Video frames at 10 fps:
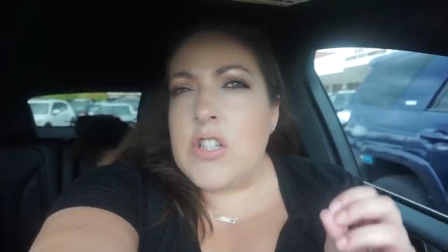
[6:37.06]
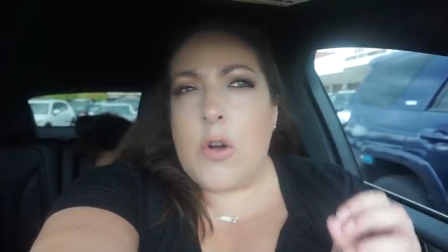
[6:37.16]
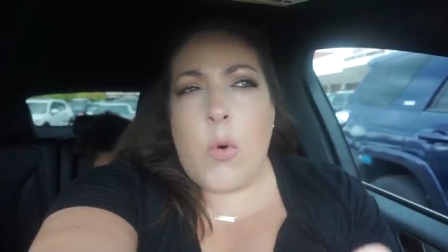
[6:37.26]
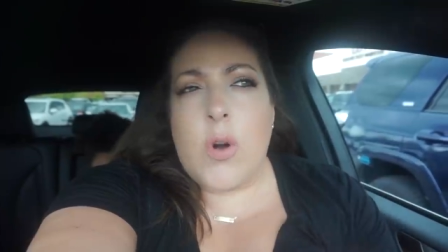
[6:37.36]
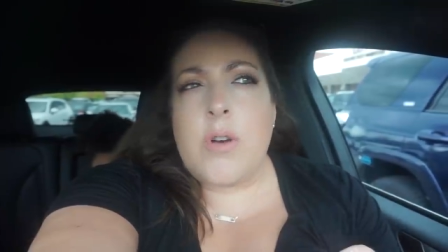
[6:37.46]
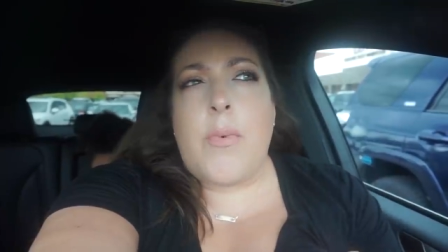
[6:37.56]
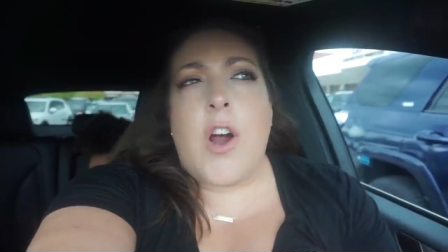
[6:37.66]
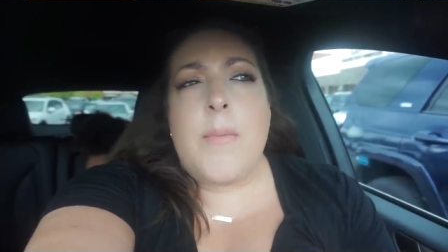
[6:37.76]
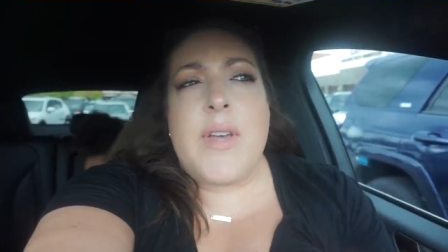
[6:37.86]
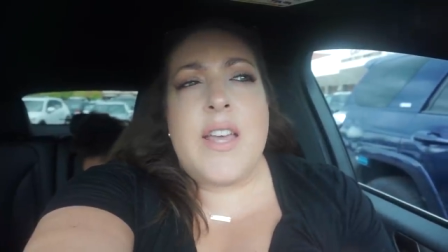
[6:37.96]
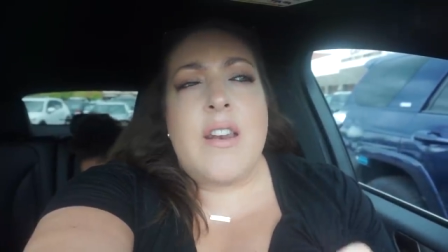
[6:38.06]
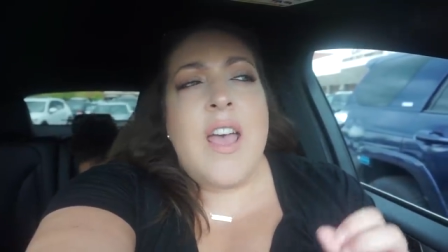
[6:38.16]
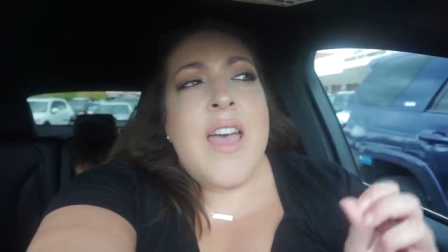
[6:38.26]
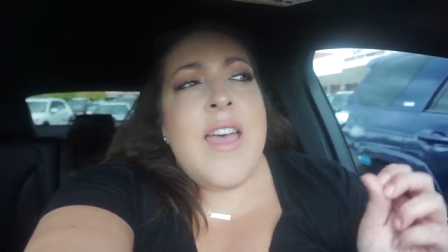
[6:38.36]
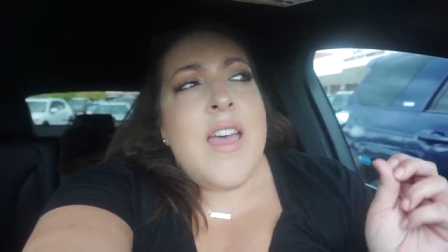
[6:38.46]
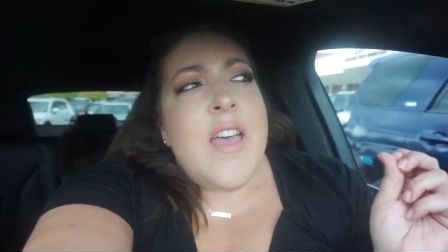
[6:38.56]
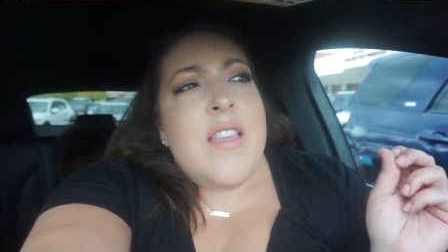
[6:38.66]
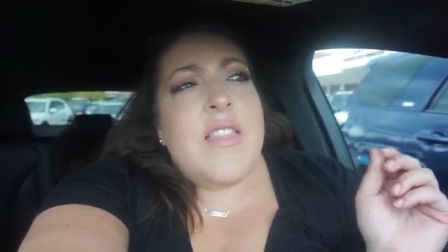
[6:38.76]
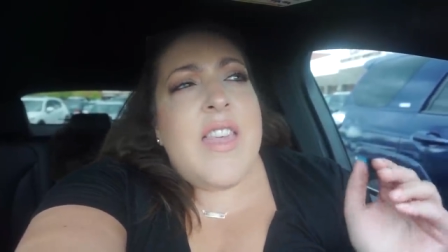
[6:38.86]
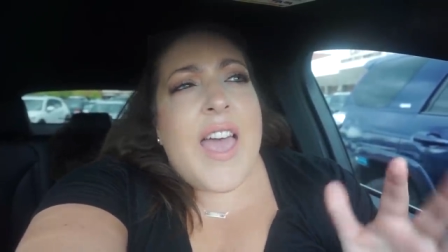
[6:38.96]
decor department,
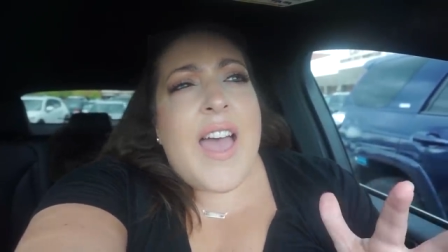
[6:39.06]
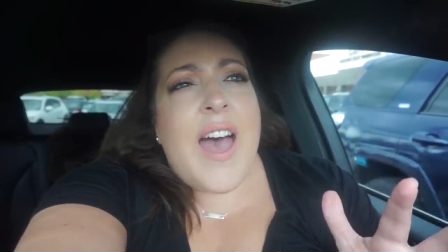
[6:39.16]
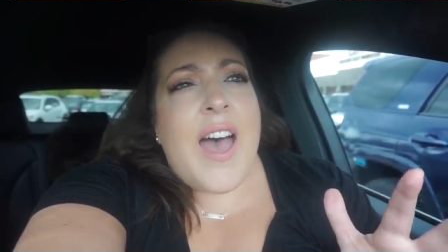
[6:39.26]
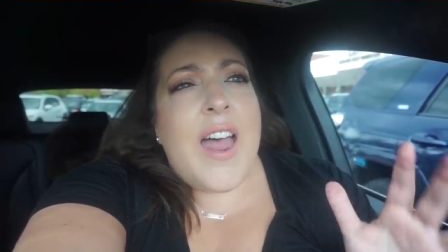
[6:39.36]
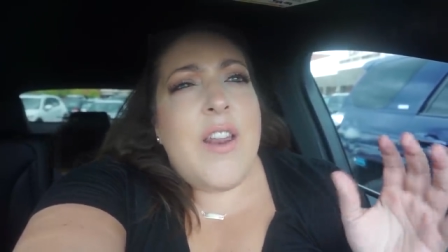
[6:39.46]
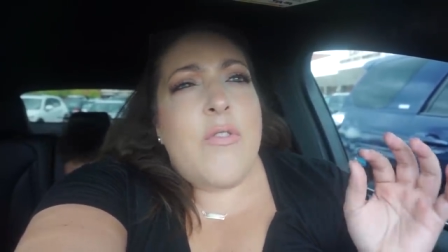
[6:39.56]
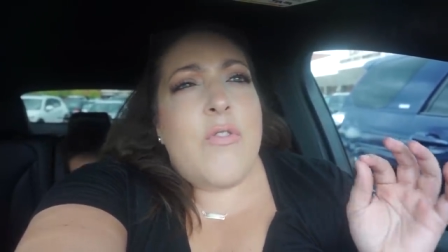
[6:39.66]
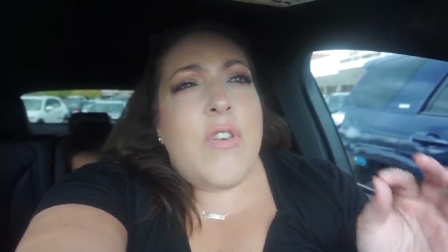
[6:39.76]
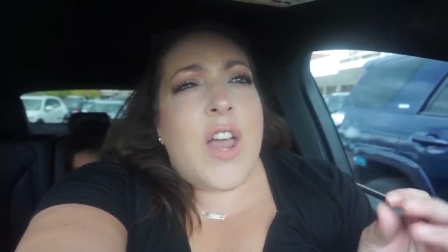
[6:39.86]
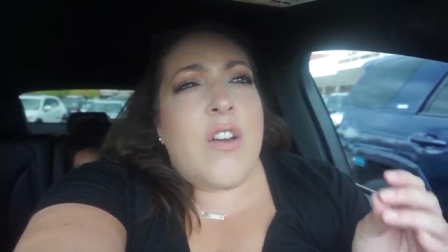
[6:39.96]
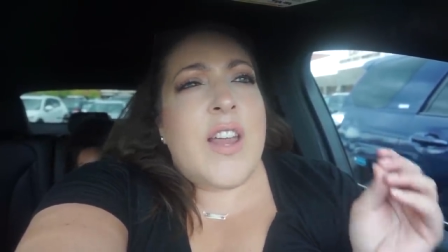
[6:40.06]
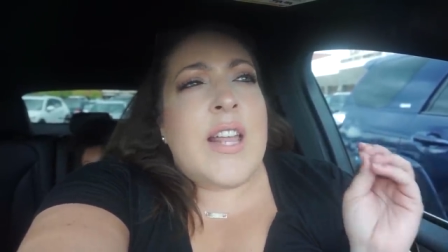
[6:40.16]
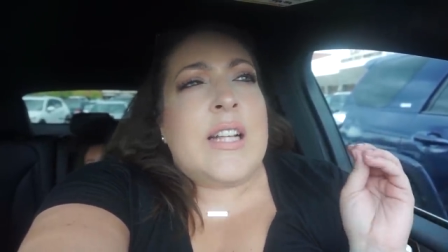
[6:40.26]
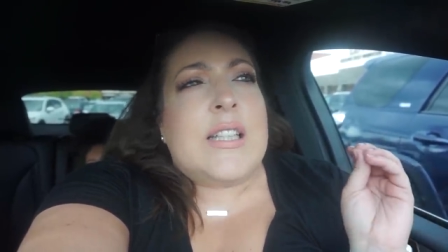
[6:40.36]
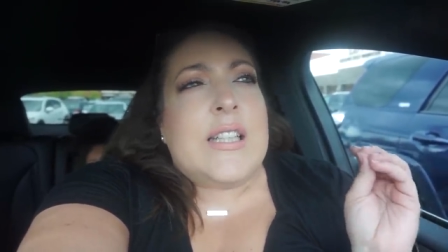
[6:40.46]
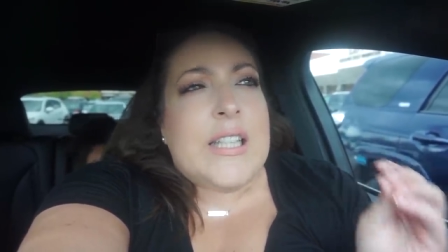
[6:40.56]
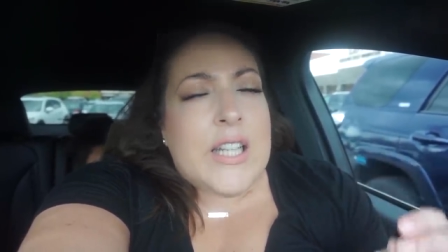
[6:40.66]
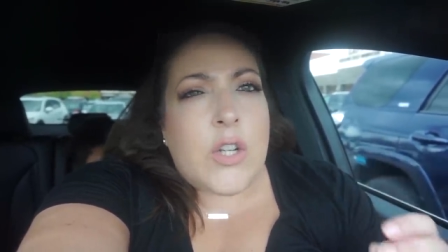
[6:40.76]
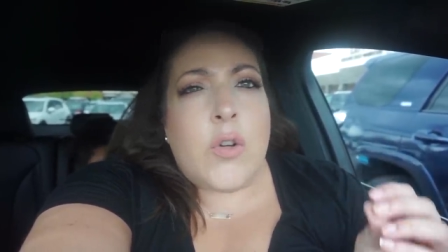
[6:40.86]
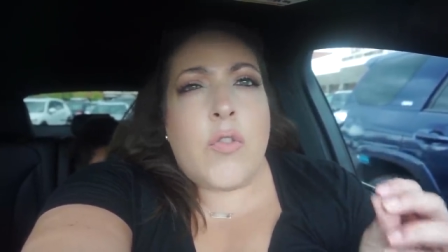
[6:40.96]
they had very
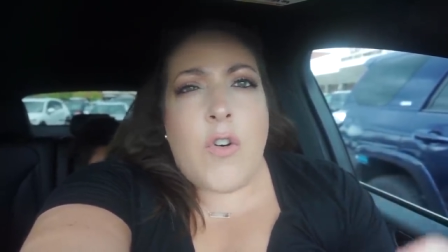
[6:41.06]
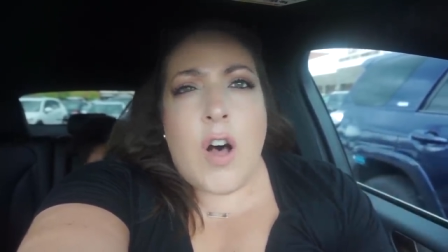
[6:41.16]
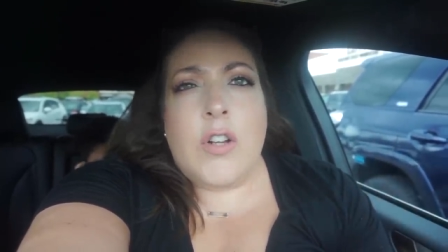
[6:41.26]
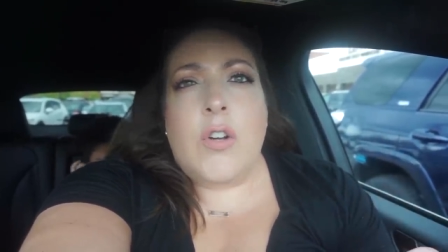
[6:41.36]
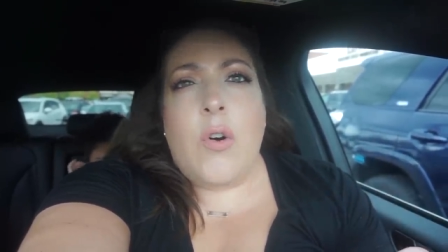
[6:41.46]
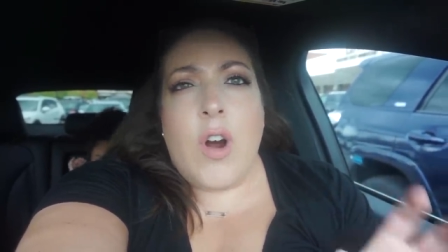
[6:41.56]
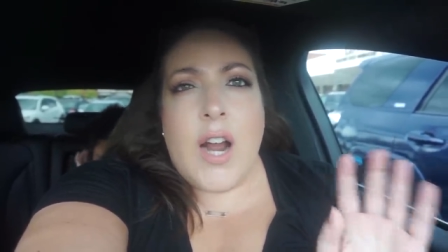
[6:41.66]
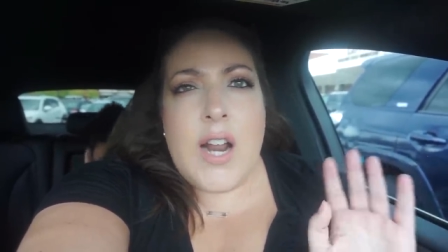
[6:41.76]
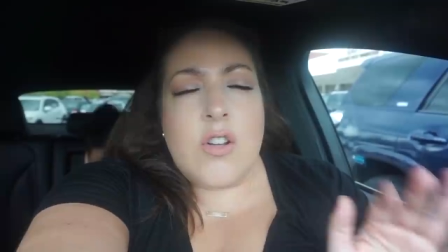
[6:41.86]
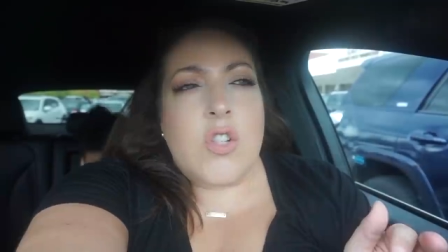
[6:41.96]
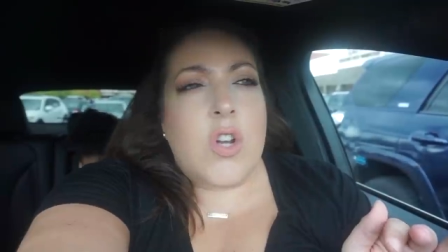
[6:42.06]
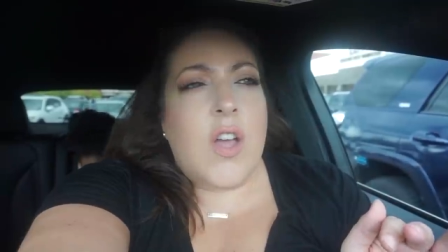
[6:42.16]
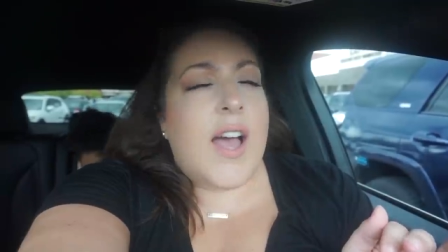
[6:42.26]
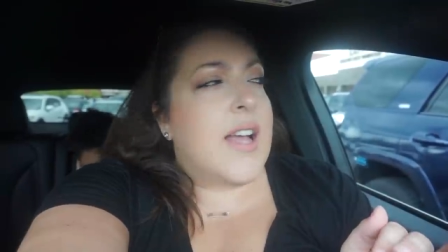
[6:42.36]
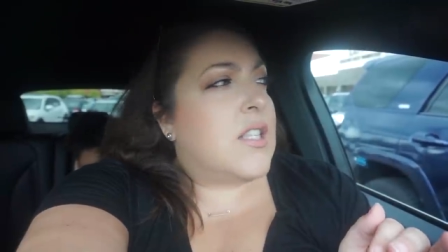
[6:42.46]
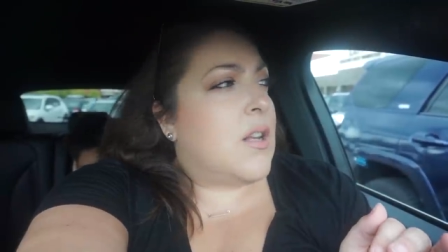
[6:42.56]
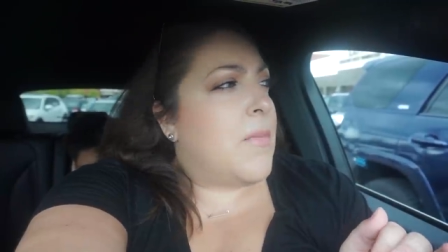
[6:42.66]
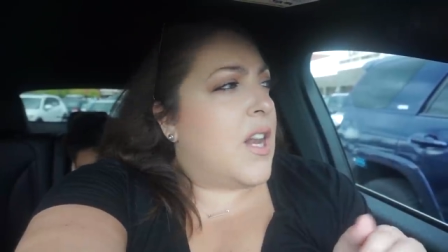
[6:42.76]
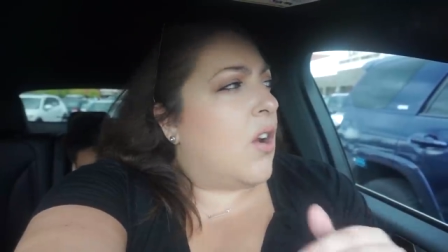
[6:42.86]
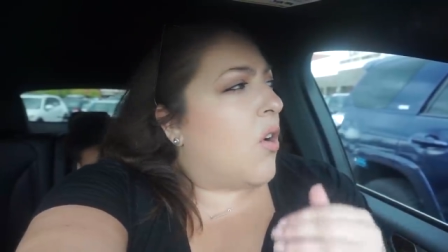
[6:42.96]
little fall decor. And I'll show you guys in a
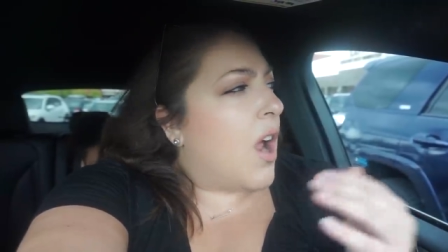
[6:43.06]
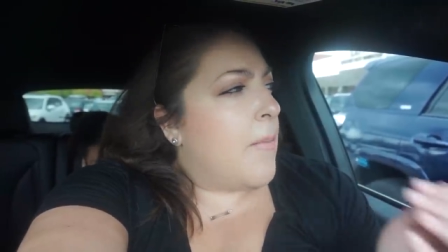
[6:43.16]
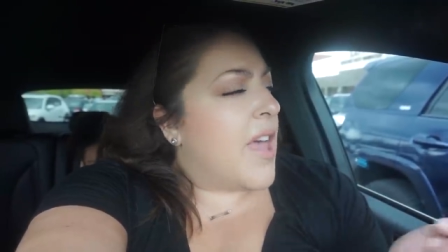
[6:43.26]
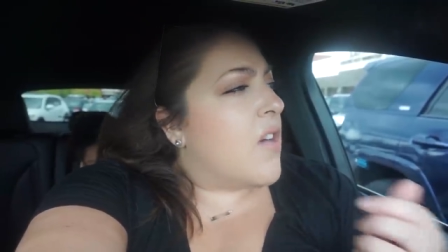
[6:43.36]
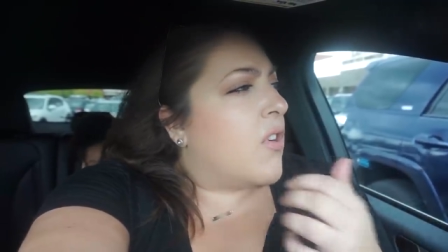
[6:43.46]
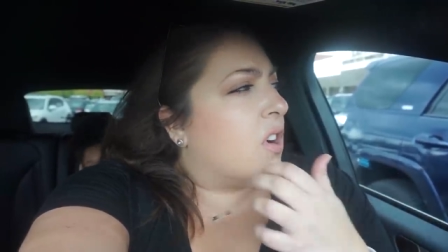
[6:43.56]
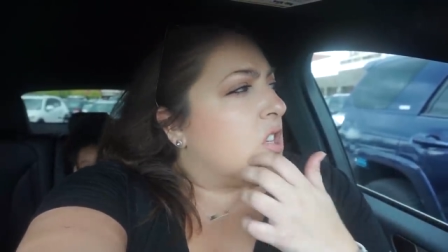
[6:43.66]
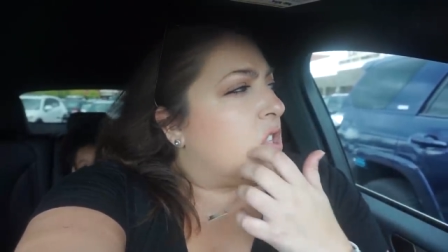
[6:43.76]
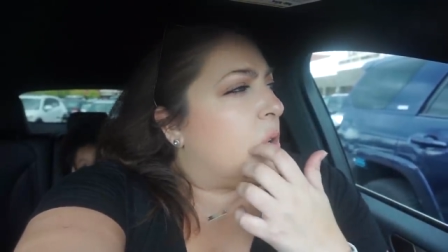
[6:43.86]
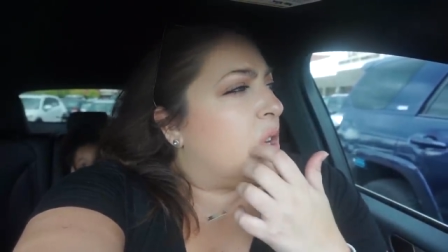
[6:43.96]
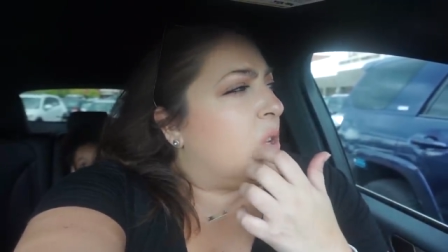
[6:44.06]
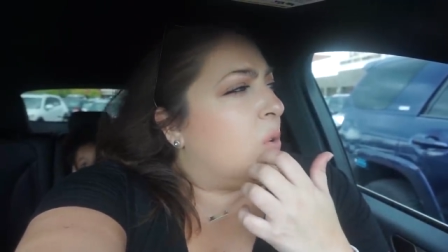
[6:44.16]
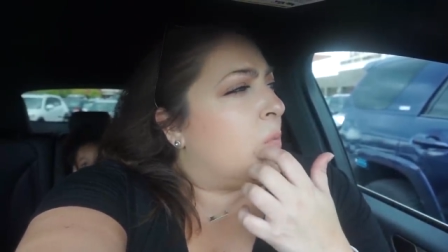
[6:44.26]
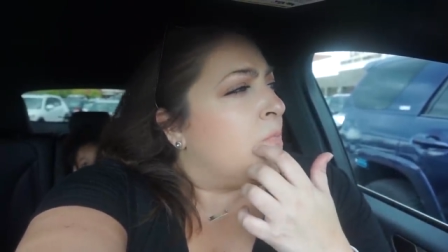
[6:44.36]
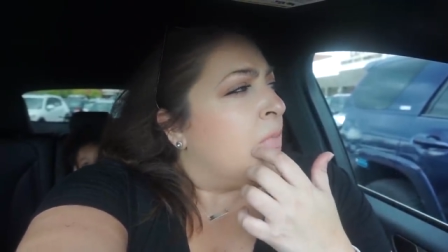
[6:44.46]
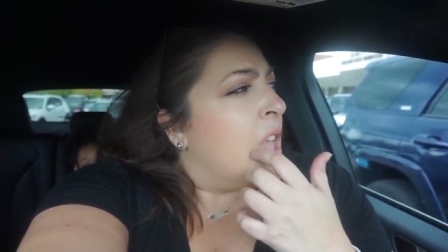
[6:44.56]
minute, or I may have already shown you.